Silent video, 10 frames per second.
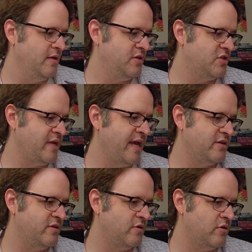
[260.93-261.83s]

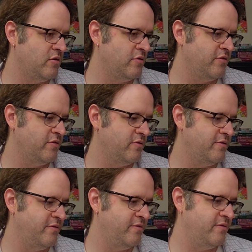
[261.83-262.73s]
Sanctioned Earth
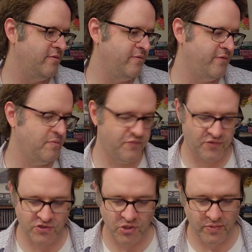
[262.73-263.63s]

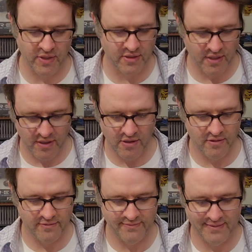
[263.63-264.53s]
for Super Nintendo.